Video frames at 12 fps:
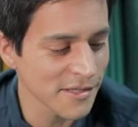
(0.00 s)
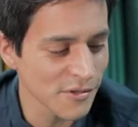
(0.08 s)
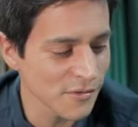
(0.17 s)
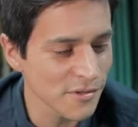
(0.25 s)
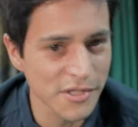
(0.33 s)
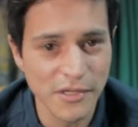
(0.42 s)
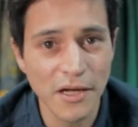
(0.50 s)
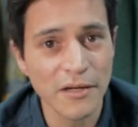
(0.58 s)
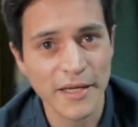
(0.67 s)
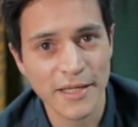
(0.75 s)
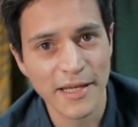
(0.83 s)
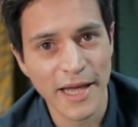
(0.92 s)
source, you
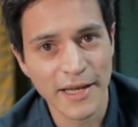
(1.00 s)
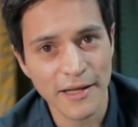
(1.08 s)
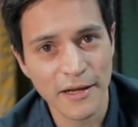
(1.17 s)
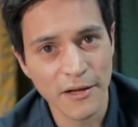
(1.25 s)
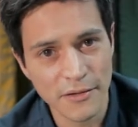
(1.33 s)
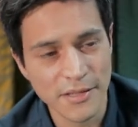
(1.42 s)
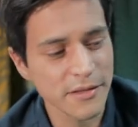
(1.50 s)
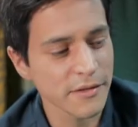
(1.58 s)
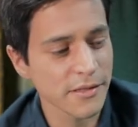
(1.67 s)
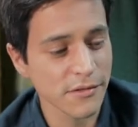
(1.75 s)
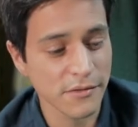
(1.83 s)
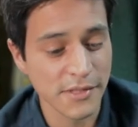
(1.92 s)
can't get any closer to
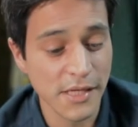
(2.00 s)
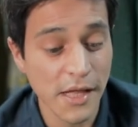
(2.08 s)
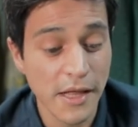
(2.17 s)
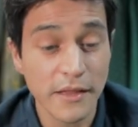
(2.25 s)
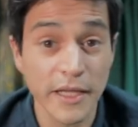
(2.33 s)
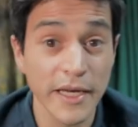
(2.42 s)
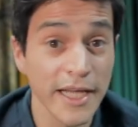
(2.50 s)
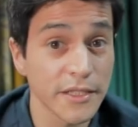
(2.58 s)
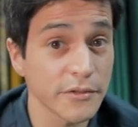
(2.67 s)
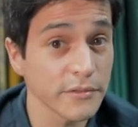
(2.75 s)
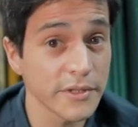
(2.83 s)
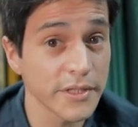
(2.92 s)
the source than natural